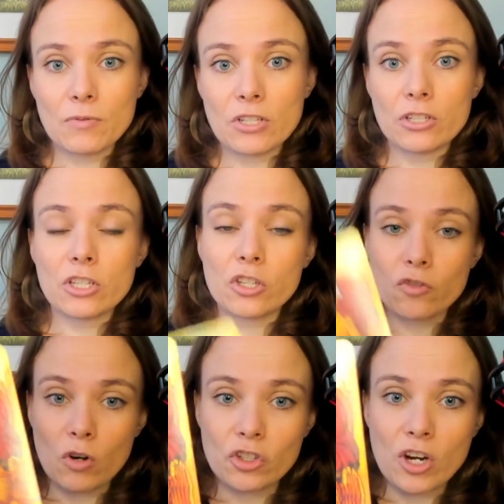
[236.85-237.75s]
which is the
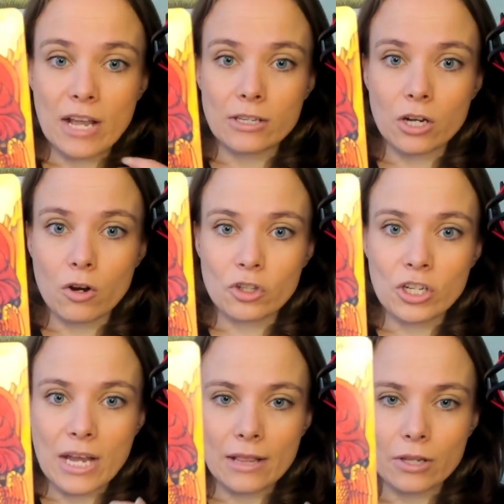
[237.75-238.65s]
structure and the
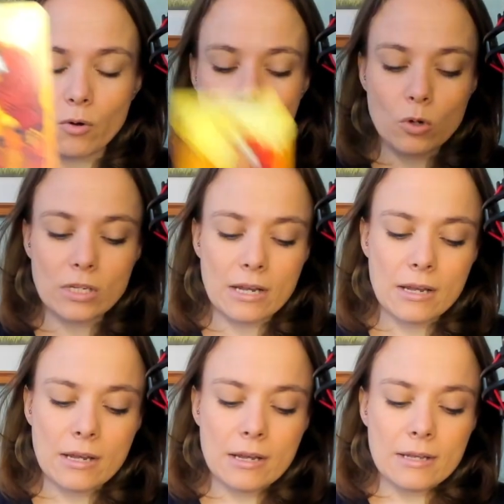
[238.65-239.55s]
logic and the order
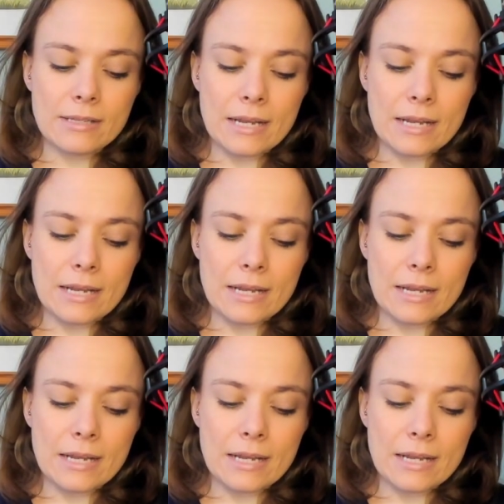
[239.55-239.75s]
that